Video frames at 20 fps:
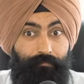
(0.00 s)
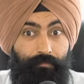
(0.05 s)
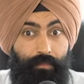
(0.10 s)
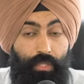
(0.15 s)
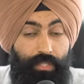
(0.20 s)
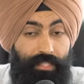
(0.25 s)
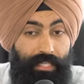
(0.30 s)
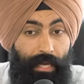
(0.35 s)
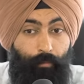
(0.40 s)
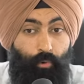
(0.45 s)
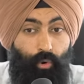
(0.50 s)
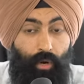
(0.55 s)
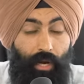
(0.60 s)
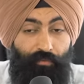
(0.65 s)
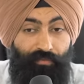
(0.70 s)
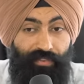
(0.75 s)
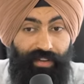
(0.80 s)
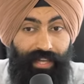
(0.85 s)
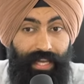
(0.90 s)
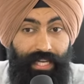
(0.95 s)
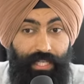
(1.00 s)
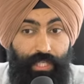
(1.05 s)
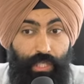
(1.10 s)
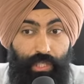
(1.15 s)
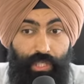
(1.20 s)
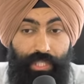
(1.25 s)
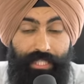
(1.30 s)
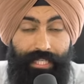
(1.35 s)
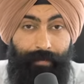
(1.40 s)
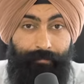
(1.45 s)
You stop going on
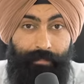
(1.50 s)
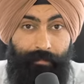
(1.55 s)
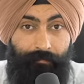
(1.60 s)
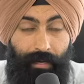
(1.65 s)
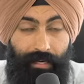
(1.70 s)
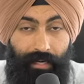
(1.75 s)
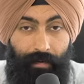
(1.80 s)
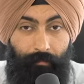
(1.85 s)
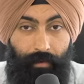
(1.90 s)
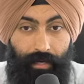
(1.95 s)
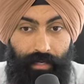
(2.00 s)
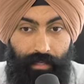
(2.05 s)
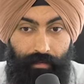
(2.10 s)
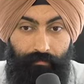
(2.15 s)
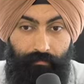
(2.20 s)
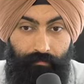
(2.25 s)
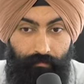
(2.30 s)
vacations. You stop spending money.